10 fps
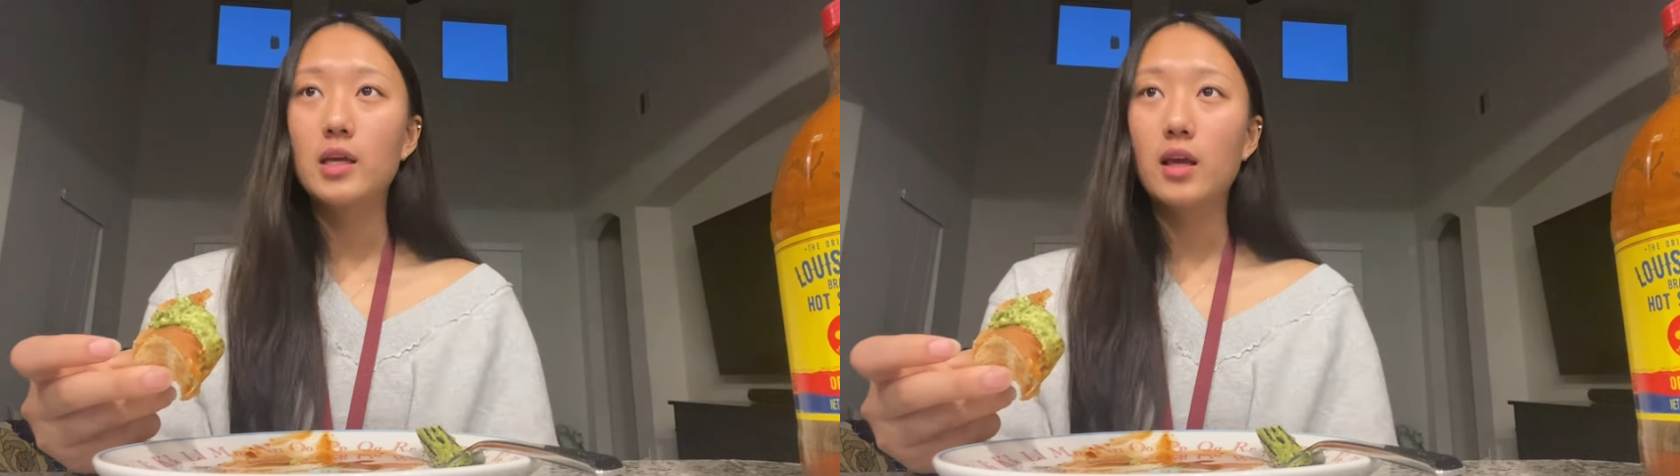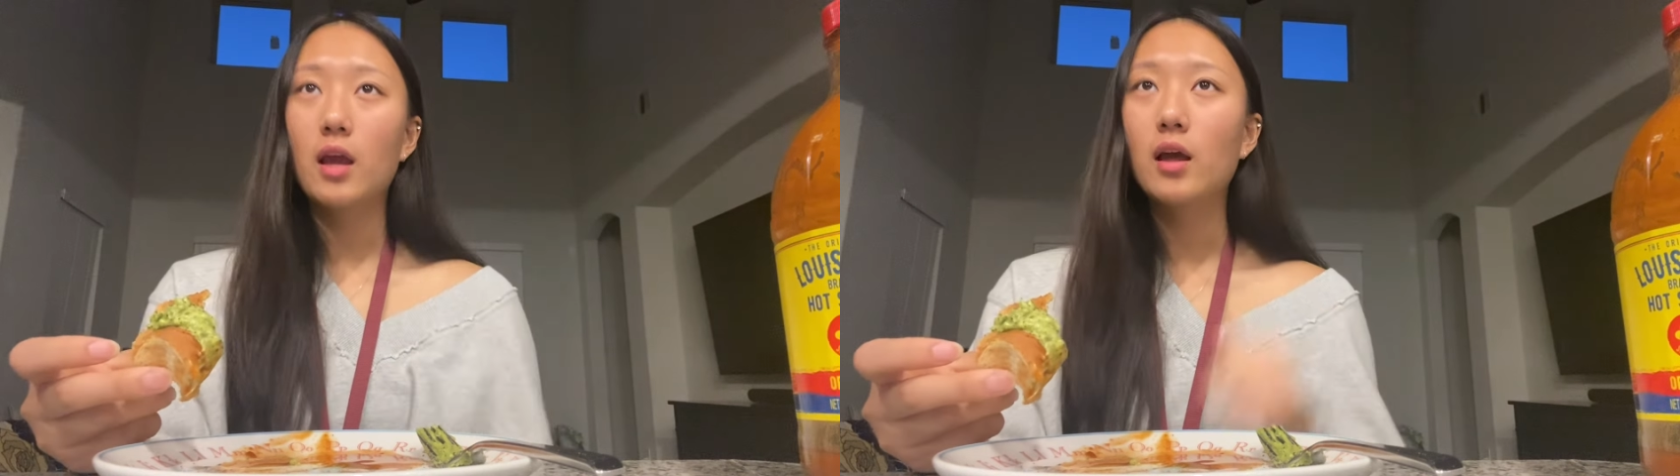
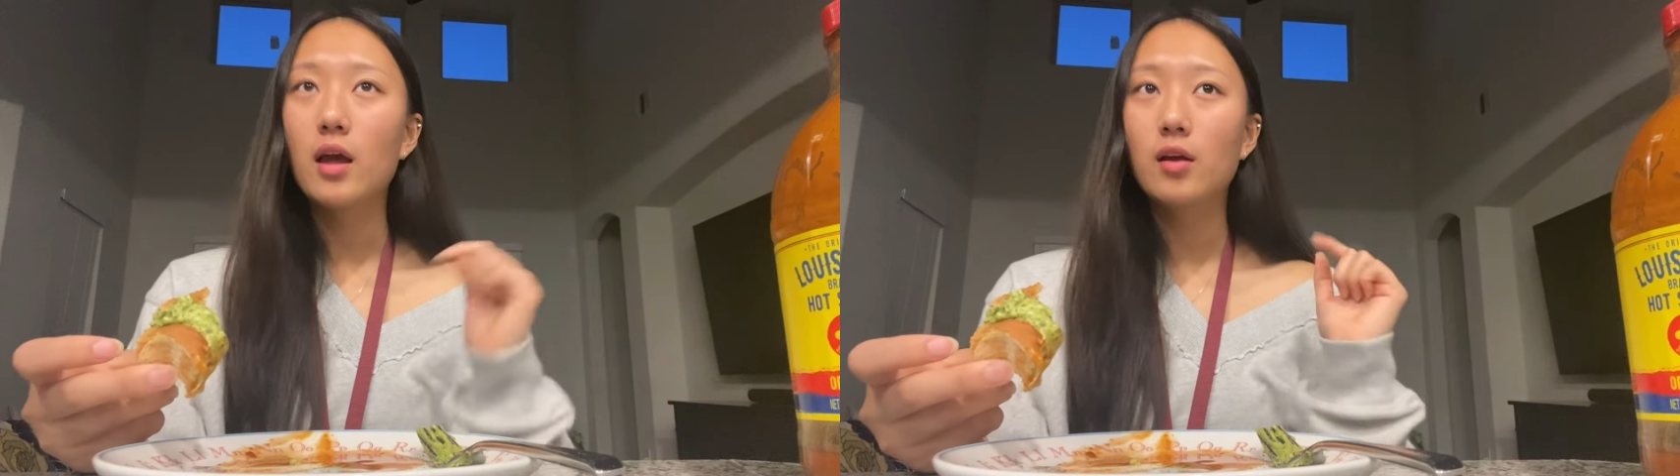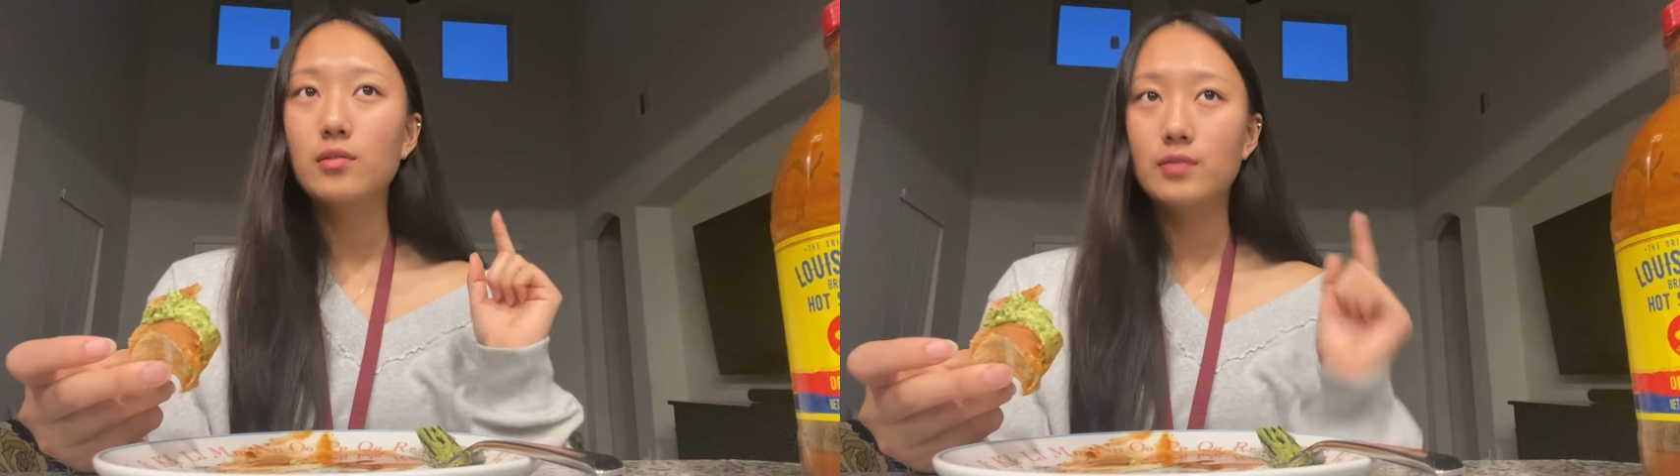gained
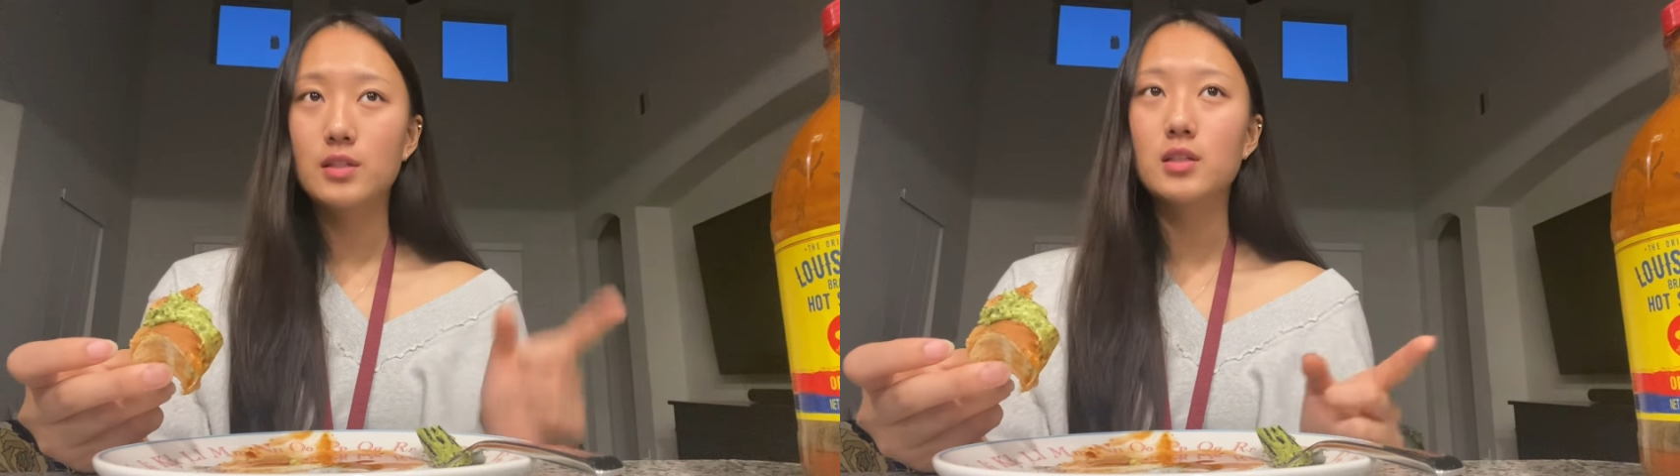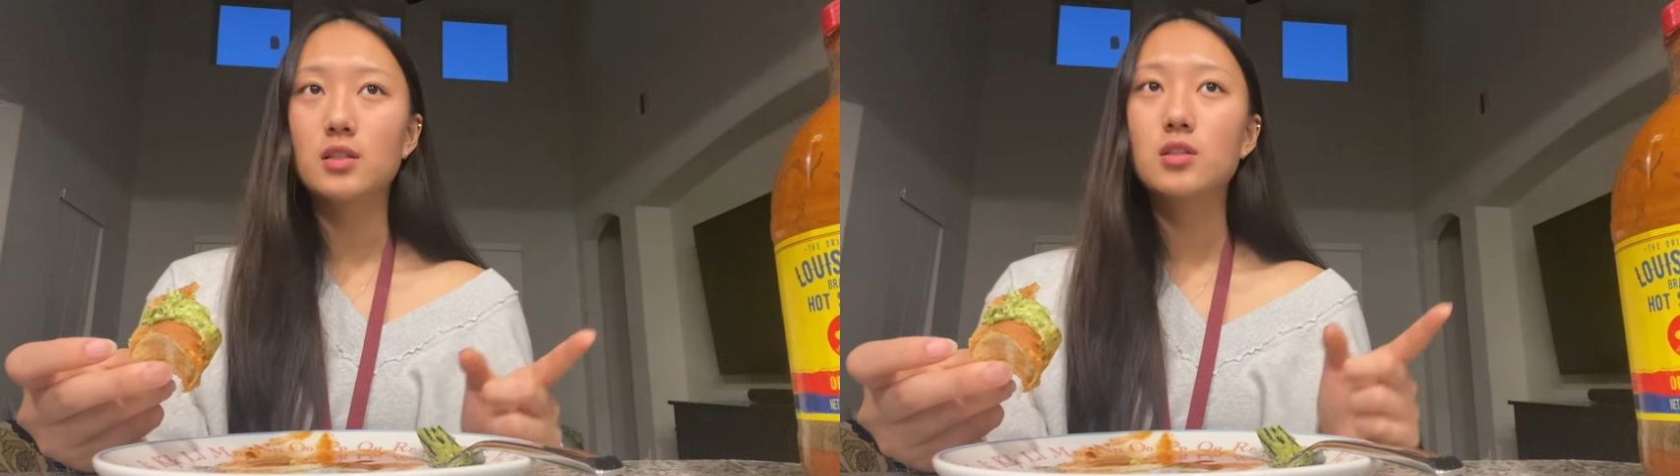
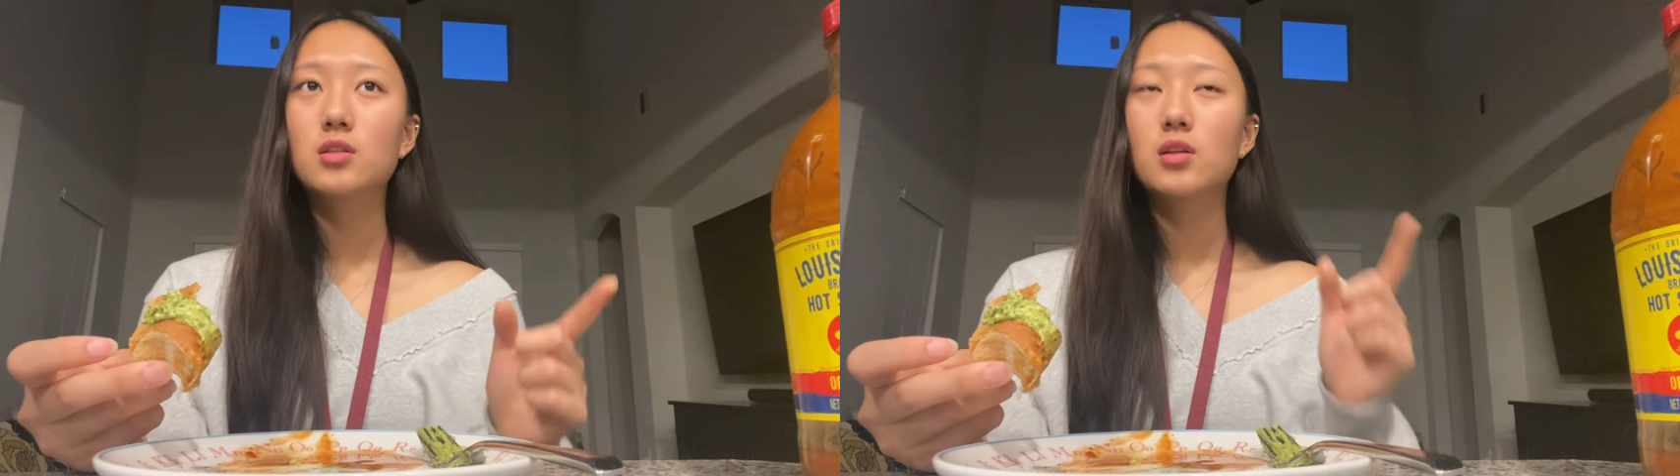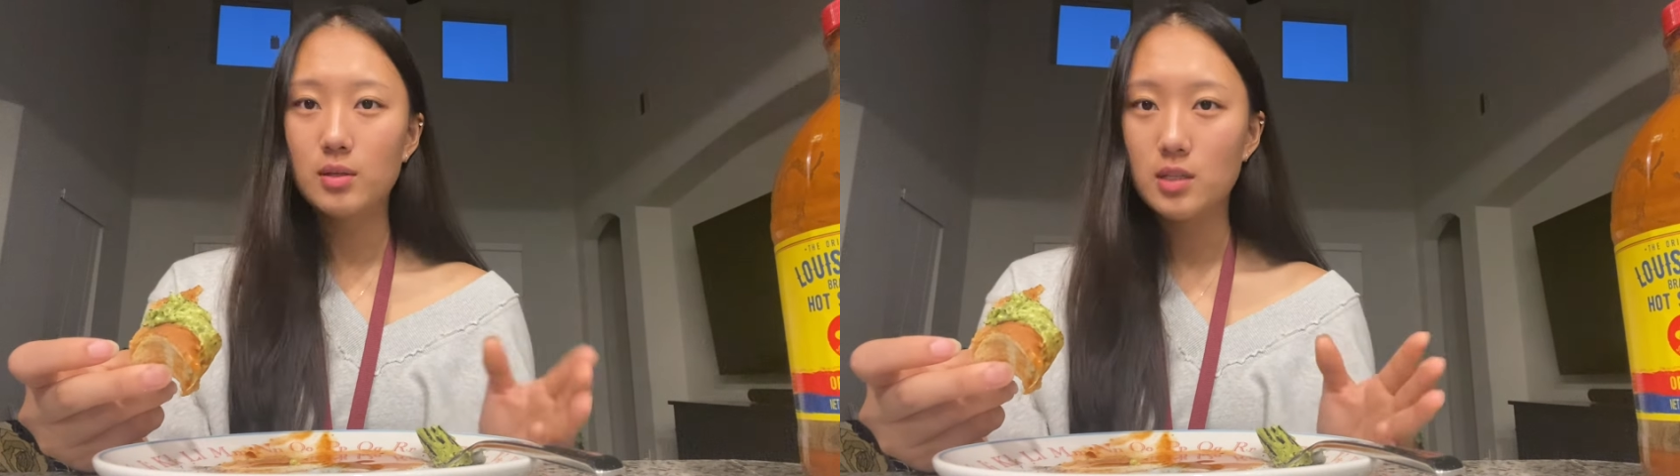physics
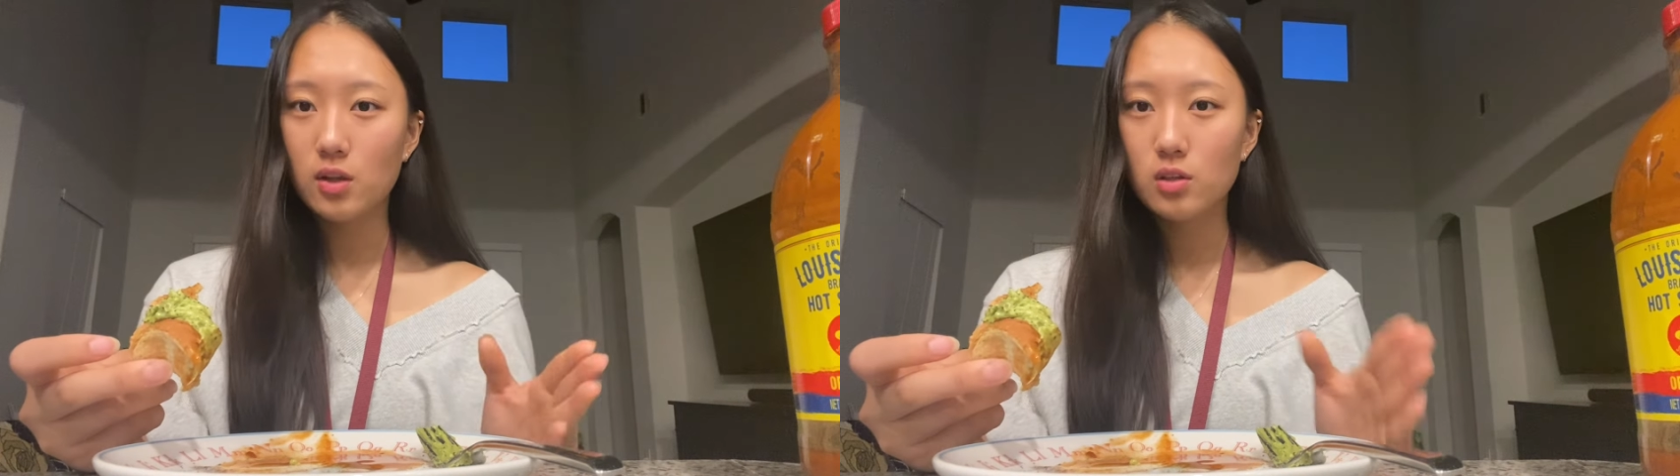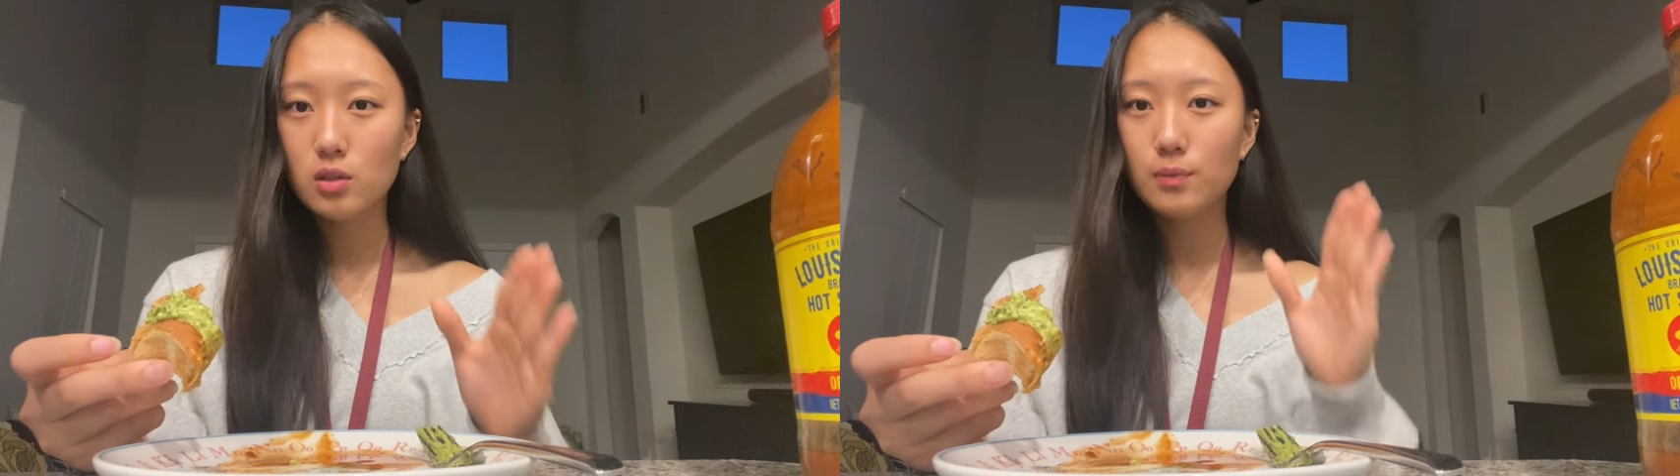test
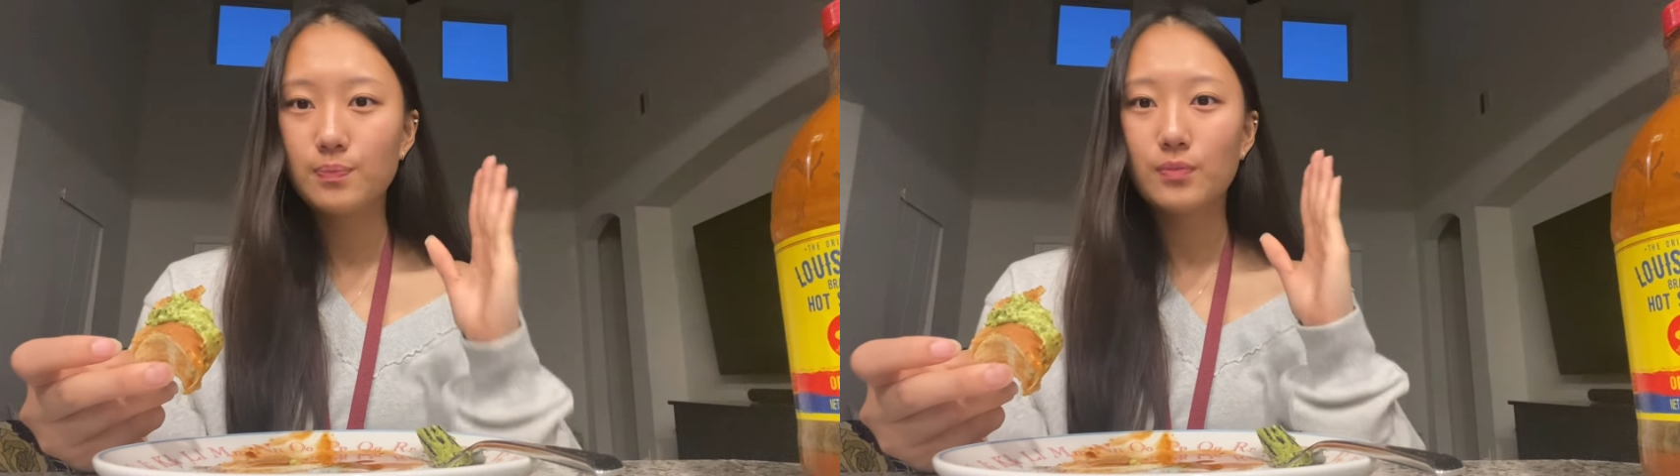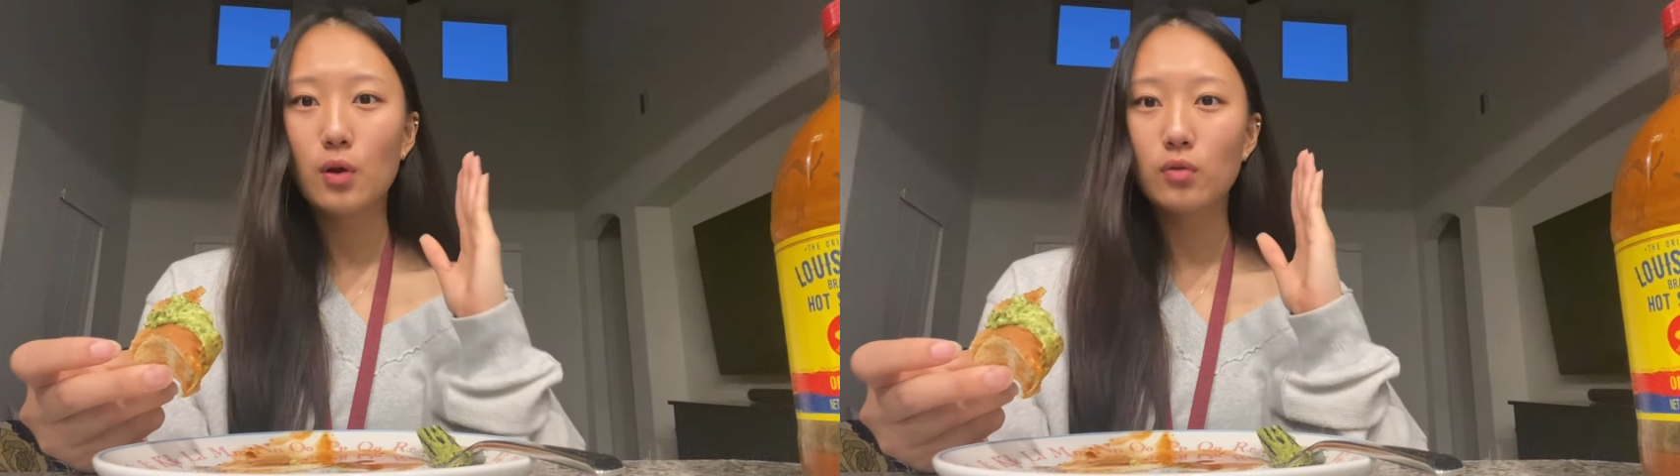
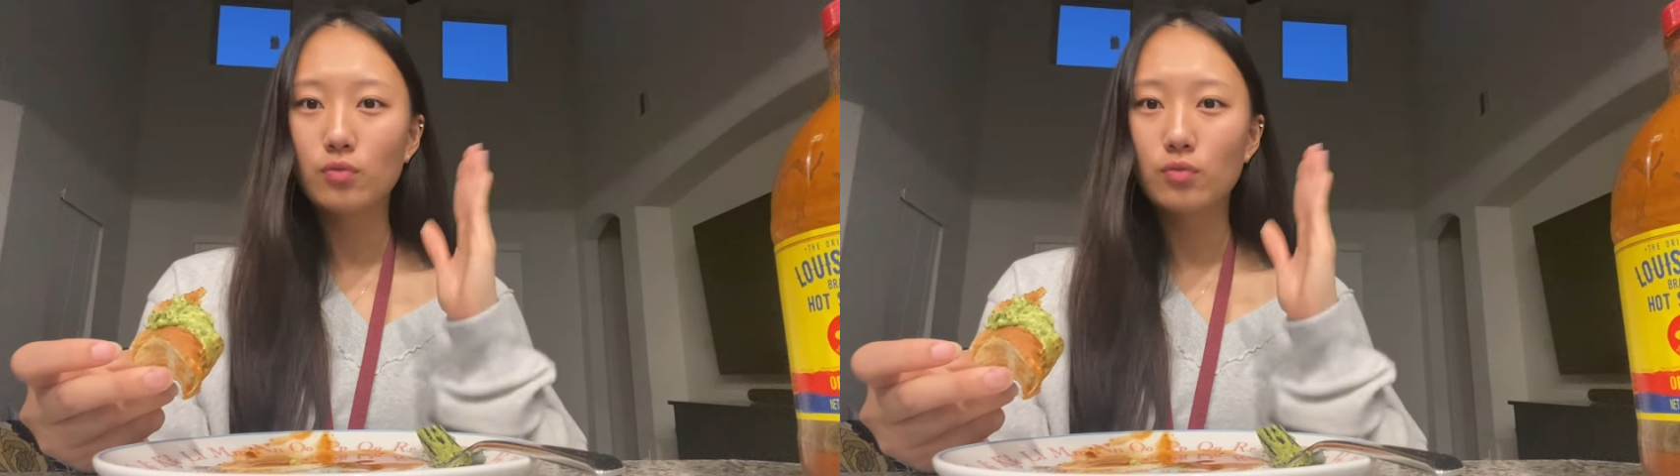on